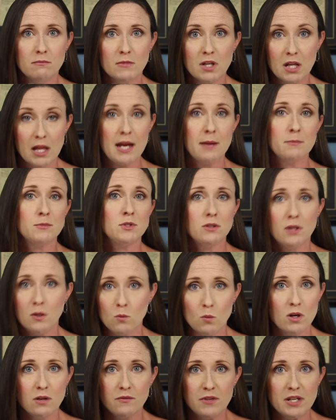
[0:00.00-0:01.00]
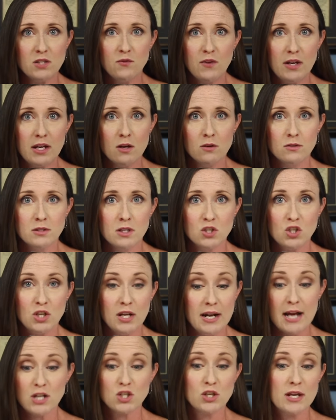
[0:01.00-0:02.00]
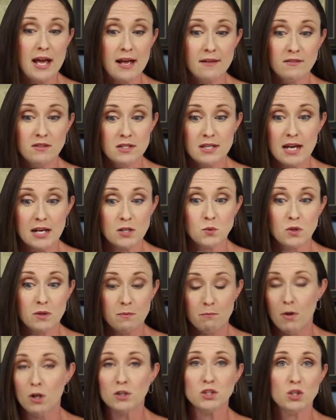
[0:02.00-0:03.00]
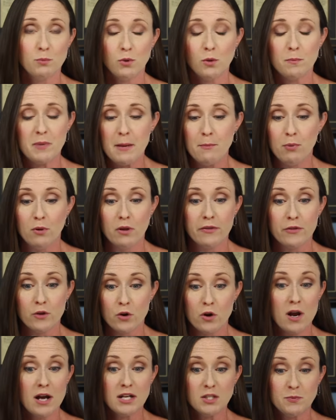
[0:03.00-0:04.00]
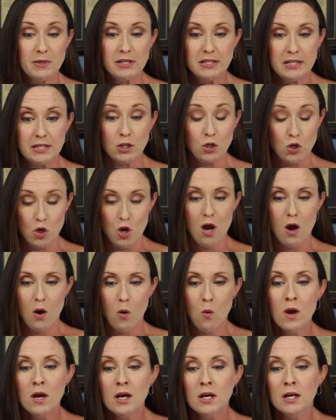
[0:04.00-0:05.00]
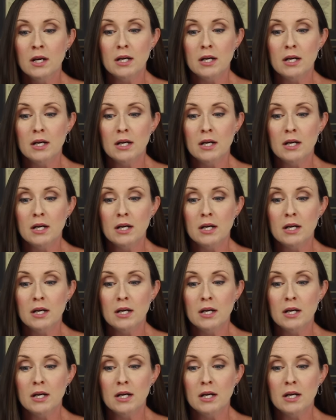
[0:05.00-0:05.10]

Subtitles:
claimed in one of these videos that she had actually had sex with multiple people and that her husband didn't know.